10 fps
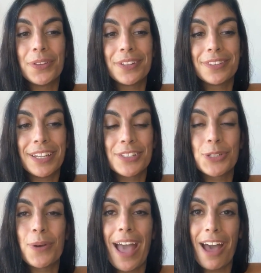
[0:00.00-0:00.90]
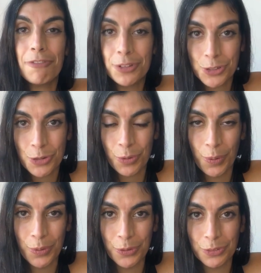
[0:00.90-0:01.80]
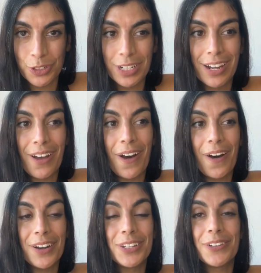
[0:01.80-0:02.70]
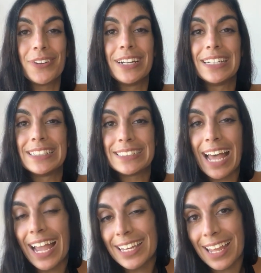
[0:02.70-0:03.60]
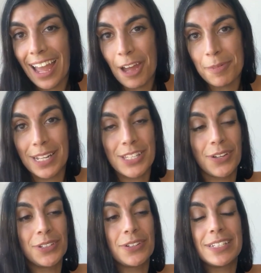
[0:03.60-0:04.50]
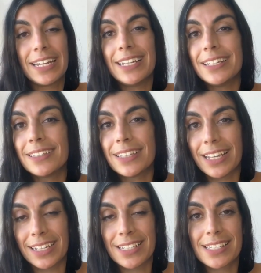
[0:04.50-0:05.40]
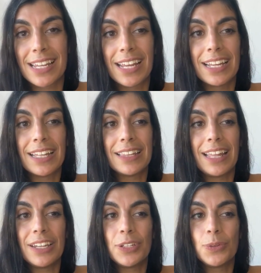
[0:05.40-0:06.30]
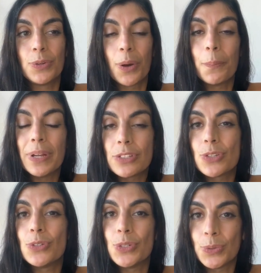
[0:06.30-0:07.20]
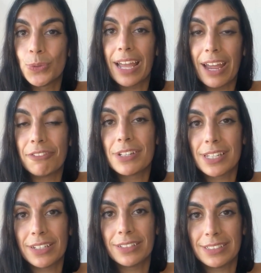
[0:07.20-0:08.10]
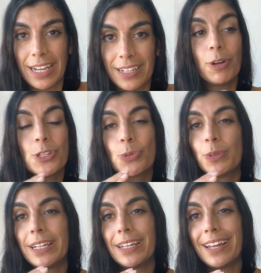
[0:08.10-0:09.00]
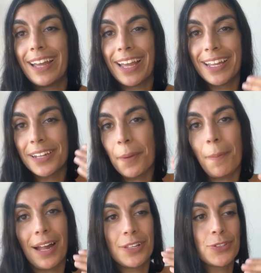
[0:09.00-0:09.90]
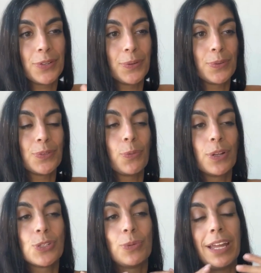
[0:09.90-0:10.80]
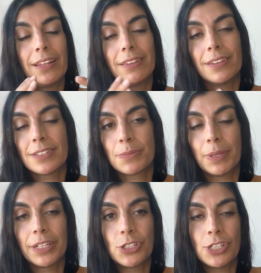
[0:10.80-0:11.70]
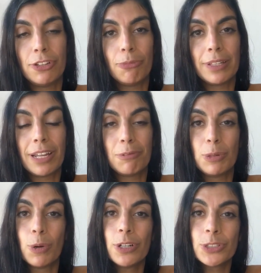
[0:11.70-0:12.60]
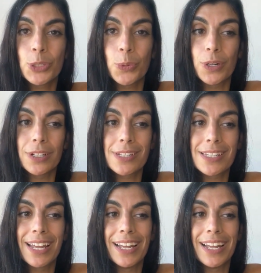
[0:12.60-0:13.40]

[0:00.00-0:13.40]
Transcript: the things you have control over, on your tiny habits, on your daily things that you commit to do every single day. Once we hit a milestone, once we hit this big achievement that we work towards,